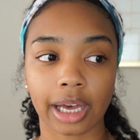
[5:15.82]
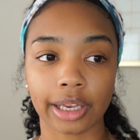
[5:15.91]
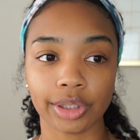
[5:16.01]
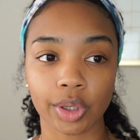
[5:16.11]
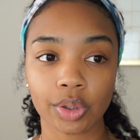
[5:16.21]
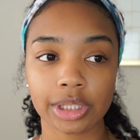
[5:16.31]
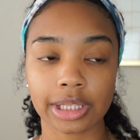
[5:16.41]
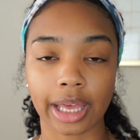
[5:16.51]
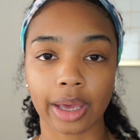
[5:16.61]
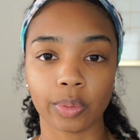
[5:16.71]
I noticed
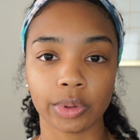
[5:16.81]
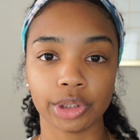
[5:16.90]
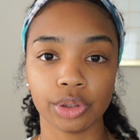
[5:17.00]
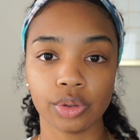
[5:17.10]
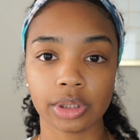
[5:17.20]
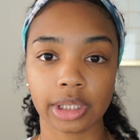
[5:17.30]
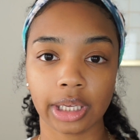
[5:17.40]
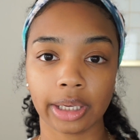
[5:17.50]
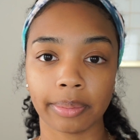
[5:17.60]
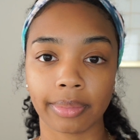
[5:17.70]
that when
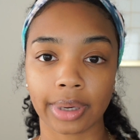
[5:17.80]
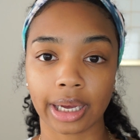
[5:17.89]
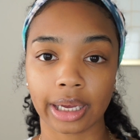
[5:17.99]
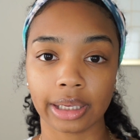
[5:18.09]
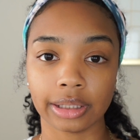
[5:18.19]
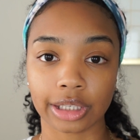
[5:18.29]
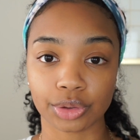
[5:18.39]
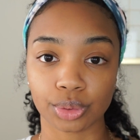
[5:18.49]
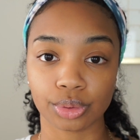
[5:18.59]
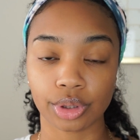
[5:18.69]
using my
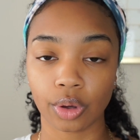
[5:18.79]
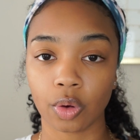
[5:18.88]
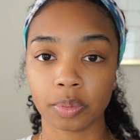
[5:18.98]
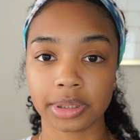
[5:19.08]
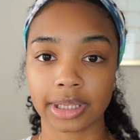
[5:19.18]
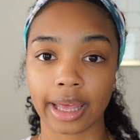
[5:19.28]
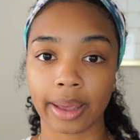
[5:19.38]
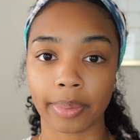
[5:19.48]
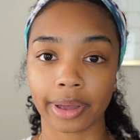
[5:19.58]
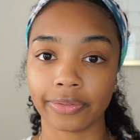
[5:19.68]
natural soaps
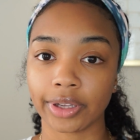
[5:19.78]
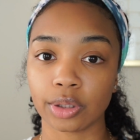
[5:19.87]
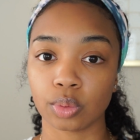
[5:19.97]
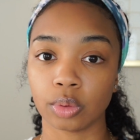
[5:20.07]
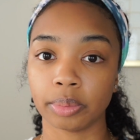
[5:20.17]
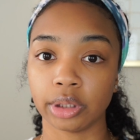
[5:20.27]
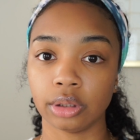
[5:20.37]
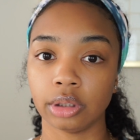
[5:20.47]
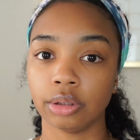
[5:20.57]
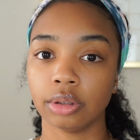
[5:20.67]
that my face would be
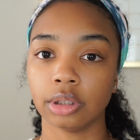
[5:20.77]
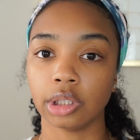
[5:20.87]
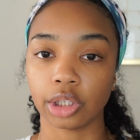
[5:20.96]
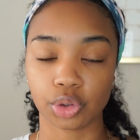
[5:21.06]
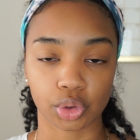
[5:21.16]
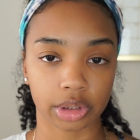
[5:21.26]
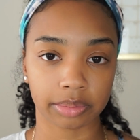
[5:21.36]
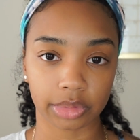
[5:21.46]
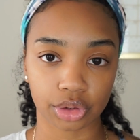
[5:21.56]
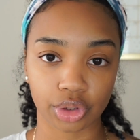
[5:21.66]

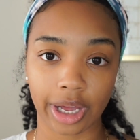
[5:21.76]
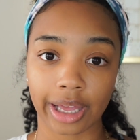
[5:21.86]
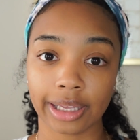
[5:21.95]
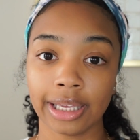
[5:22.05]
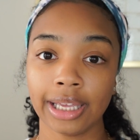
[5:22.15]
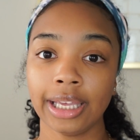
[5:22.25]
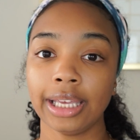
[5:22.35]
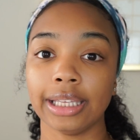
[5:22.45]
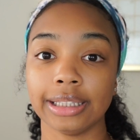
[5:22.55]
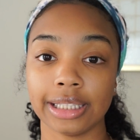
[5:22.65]
extremely dry,
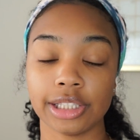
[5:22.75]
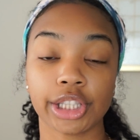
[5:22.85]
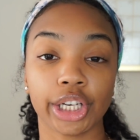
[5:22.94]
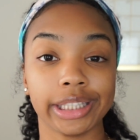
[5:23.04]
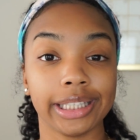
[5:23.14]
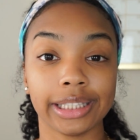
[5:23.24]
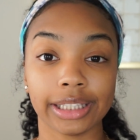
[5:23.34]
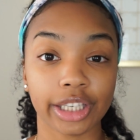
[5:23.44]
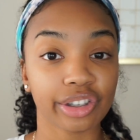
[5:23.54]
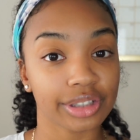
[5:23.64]
and then it started
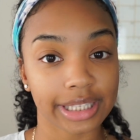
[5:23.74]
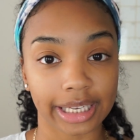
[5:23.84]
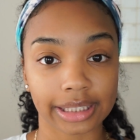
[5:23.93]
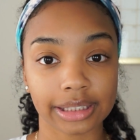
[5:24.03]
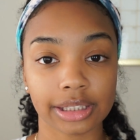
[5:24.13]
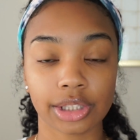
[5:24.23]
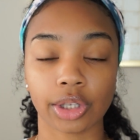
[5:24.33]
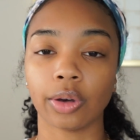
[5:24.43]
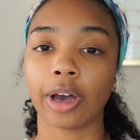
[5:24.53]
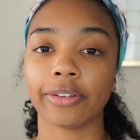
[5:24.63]
getting irritated.
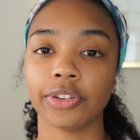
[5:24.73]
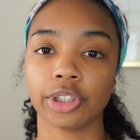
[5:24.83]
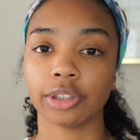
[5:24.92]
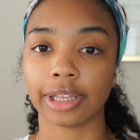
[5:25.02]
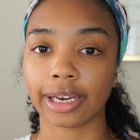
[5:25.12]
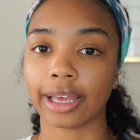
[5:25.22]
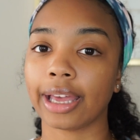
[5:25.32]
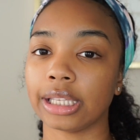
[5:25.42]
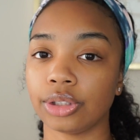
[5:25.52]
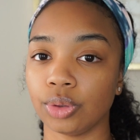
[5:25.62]
So I figured that I
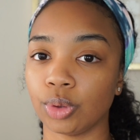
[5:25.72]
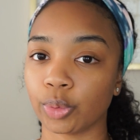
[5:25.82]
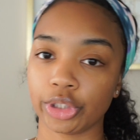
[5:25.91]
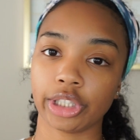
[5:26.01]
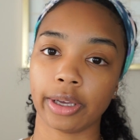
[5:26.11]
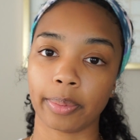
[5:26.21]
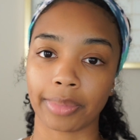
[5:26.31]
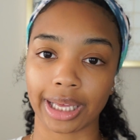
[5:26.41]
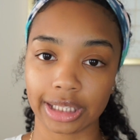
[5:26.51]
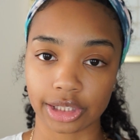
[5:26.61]
had to switch up
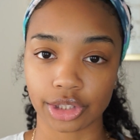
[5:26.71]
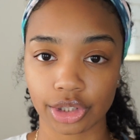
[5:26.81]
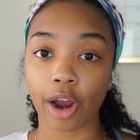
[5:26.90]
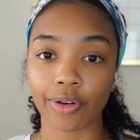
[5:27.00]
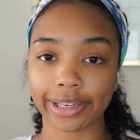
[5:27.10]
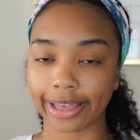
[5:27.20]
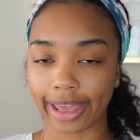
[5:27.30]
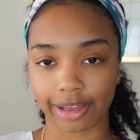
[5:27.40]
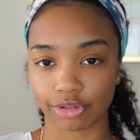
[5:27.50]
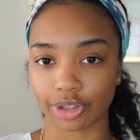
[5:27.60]
my cleanser. I already
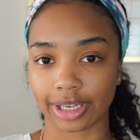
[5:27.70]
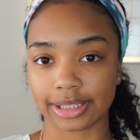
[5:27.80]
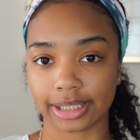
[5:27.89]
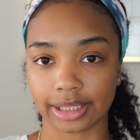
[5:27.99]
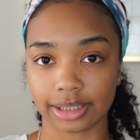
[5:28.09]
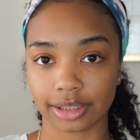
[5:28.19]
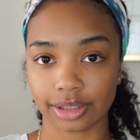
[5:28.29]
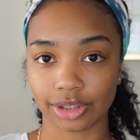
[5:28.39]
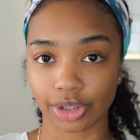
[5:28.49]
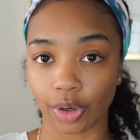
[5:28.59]
have dry skin,
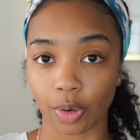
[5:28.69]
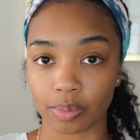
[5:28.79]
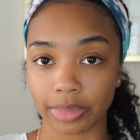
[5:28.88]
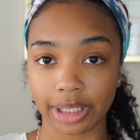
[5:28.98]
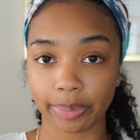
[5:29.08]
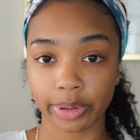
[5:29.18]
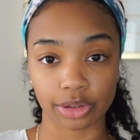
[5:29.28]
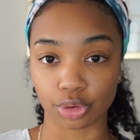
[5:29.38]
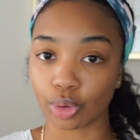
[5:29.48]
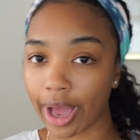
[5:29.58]
so me
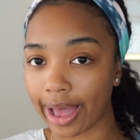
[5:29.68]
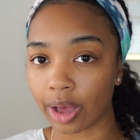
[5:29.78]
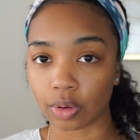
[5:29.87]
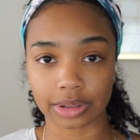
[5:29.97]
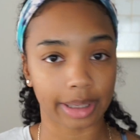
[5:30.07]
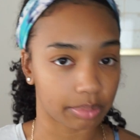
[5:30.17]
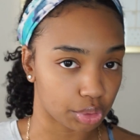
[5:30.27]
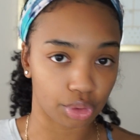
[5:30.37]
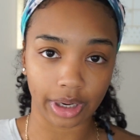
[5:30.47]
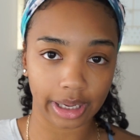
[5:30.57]
putting dry on top
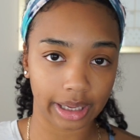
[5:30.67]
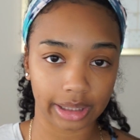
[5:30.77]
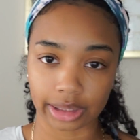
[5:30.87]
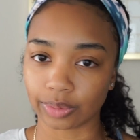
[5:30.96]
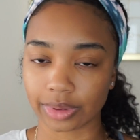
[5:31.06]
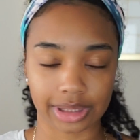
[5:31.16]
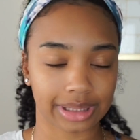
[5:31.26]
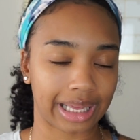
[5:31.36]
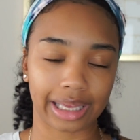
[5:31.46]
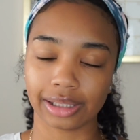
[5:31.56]
of dry, it was
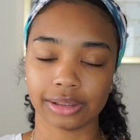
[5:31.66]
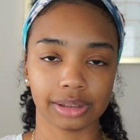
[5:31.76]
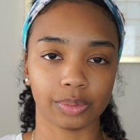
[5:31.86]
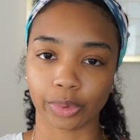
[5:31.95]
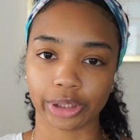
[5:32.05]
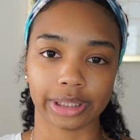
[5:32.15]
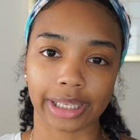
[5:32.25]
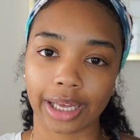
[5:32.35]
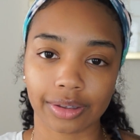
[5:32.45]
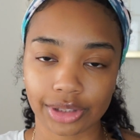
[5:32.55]
not working
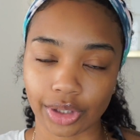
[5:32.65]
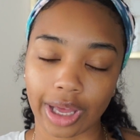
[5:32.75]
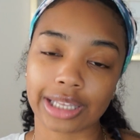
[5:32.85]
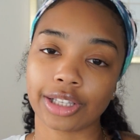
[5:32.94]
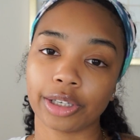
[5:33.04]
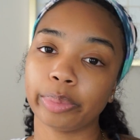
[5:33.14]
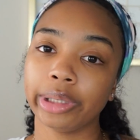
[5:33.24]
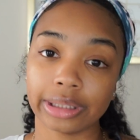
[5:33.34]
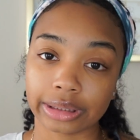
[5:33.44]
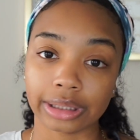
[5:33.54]
out. So I started
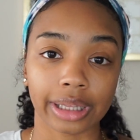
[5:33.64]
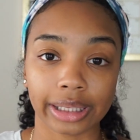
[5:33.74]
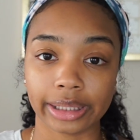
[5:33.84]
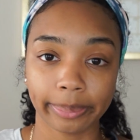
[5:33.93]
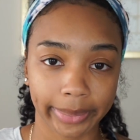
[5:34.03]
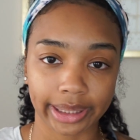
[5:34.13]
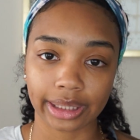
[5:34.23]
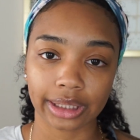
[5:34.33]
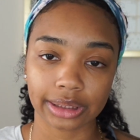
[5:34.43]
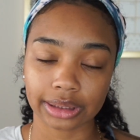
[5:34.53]
peeling like immediately.